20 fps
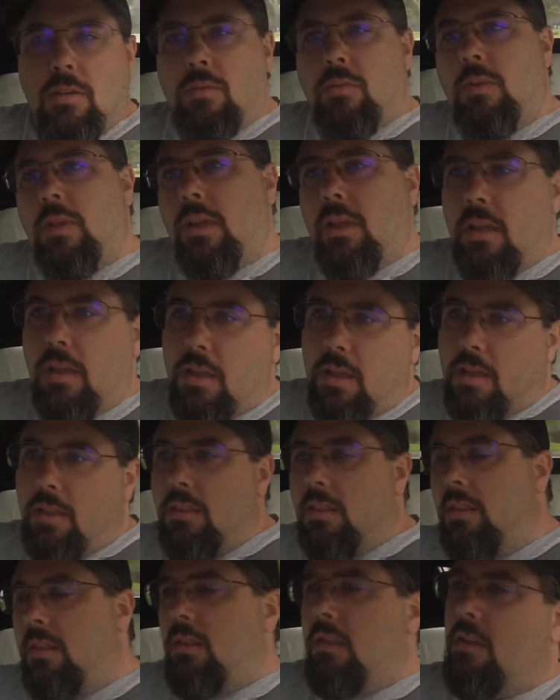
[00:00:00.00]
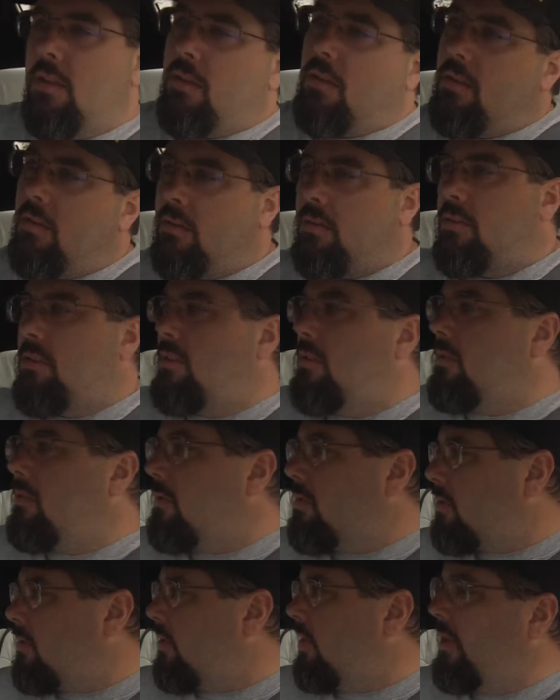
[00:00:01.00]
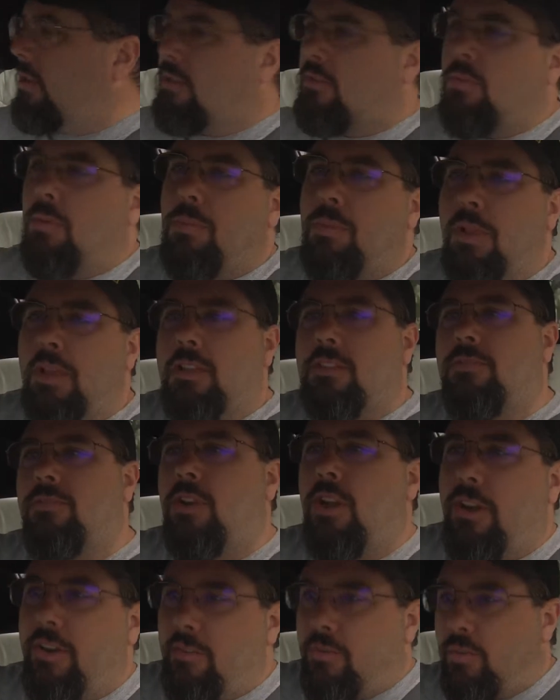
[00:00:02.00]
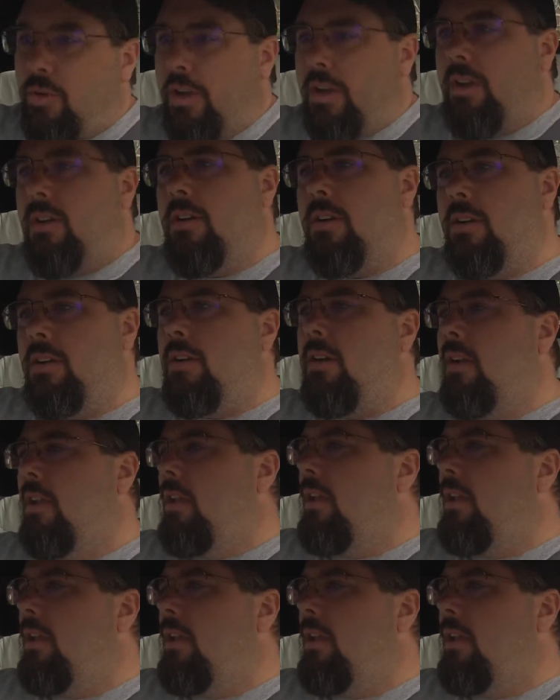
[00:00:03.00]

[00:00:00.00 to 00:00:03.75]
We had the struts replaced front and rear.